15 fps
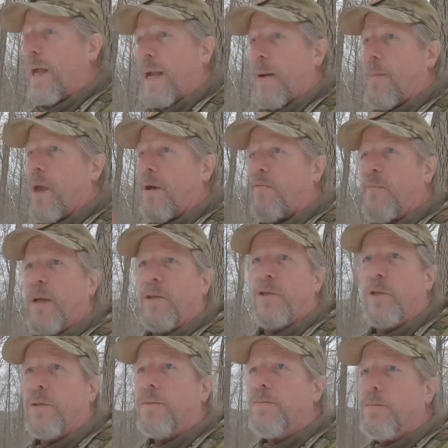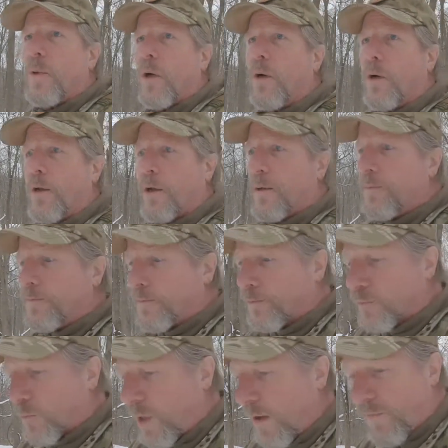like I may have mentioned earlier,
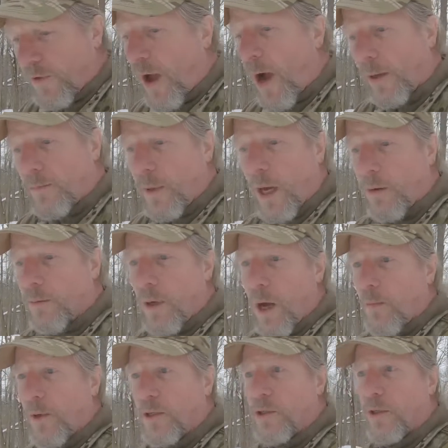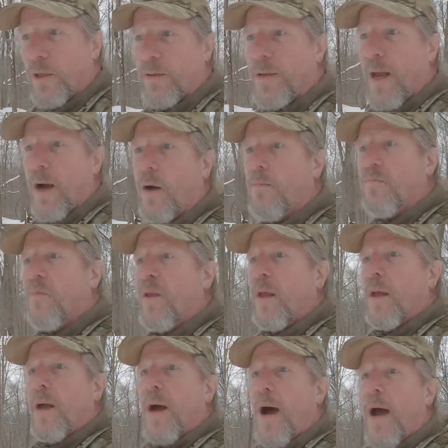if not, I'll, I'll mention it now.
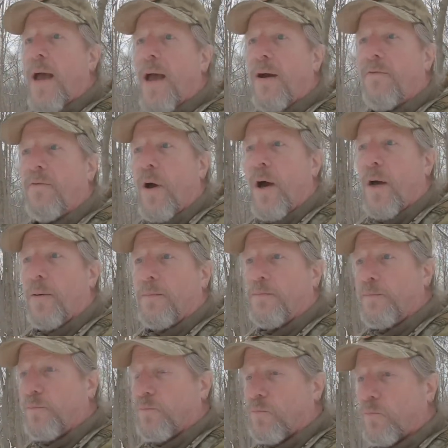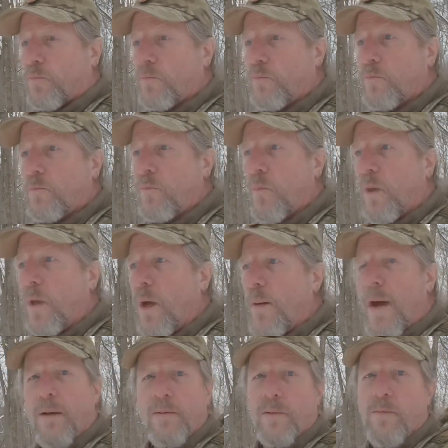I have um, come
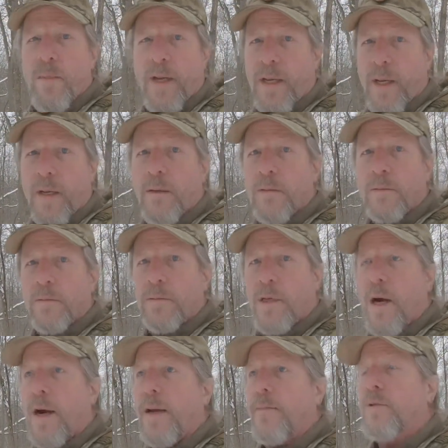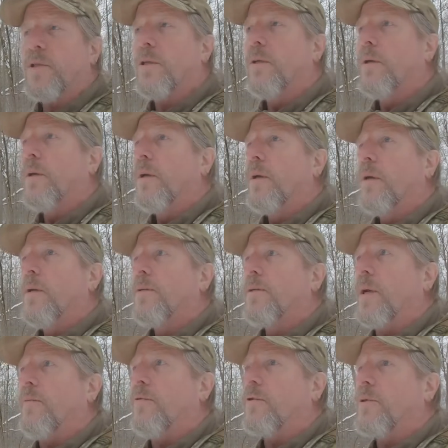out many times
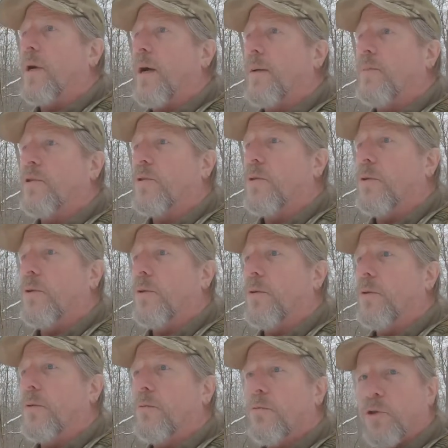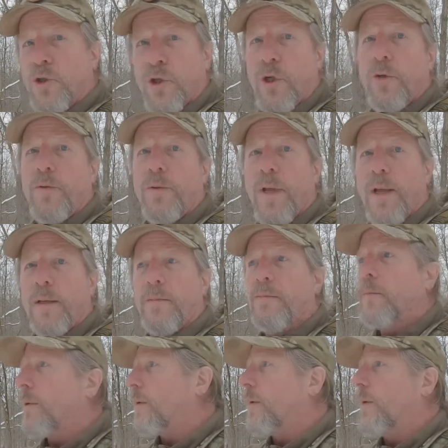several times to shoot and